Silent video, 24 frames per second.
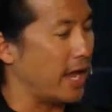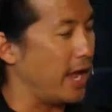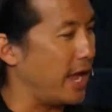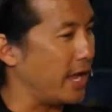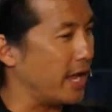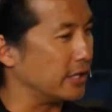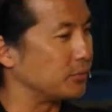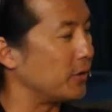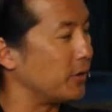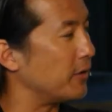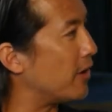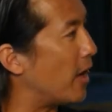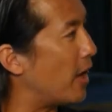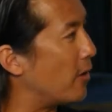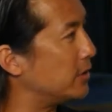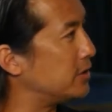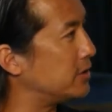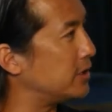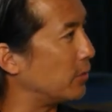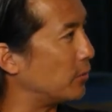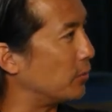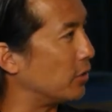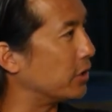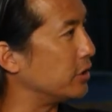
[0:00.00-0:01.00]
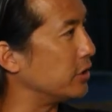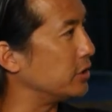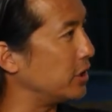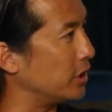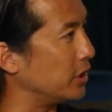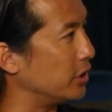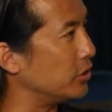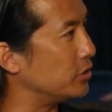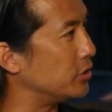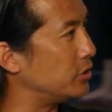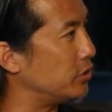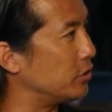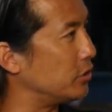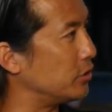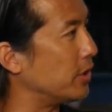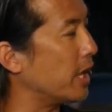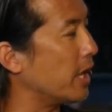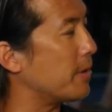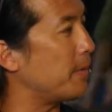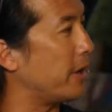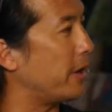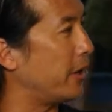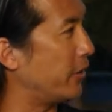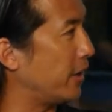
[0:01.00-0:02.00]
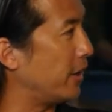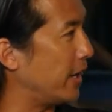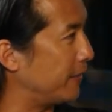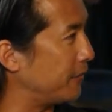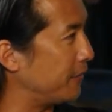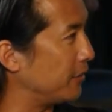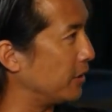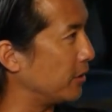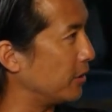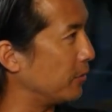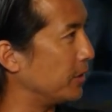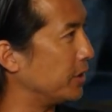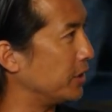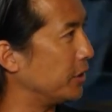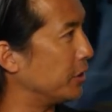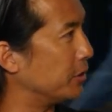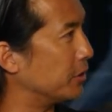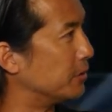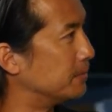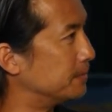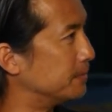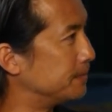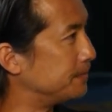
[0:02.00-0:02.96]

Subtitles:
as we've always done, we'll continue to get better at everything we do.